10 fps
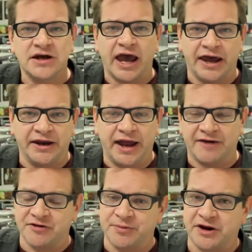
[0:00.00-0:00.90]
And
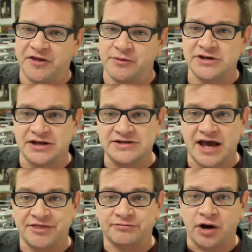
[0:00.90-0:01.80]
everybody that was on
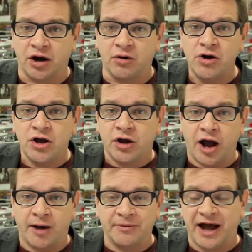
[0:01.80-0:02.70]
death row
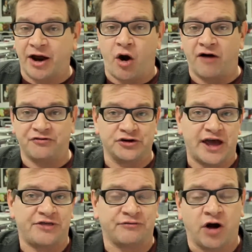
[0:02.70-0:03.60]
got off their
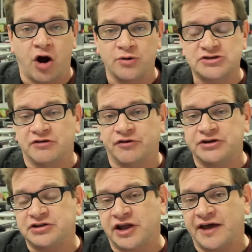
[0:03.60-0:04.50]
death row, was
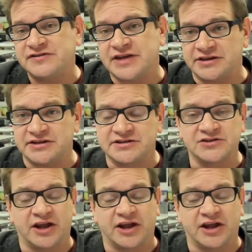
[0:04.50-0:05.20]
converted to life sentences,